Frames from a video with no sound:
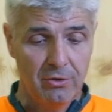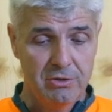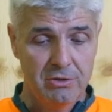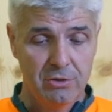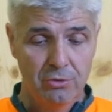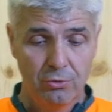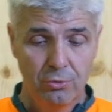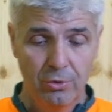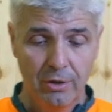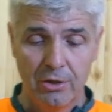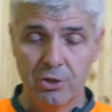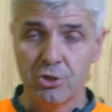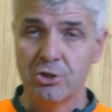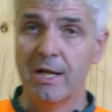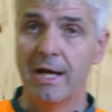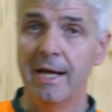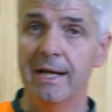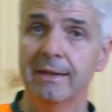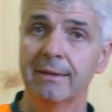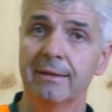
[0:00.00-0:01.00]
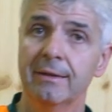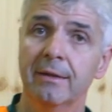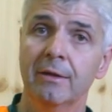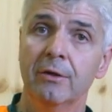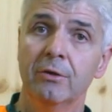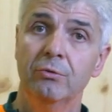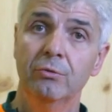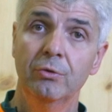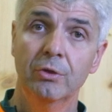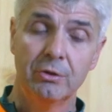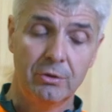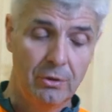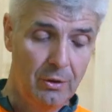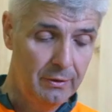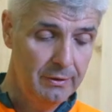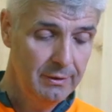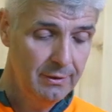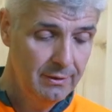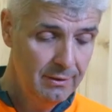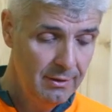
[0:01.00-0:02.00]
need a sharp chain in order for
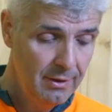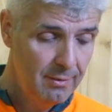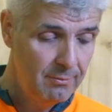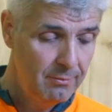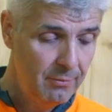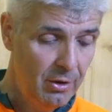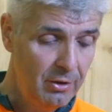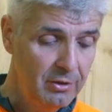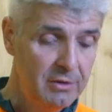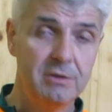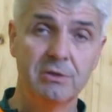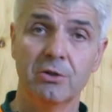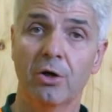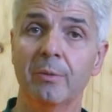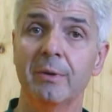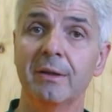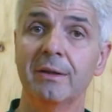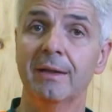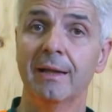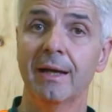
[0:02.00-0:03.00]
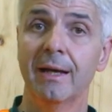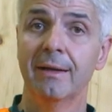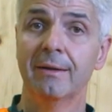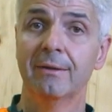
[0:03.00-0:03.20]
you to enjoy your work.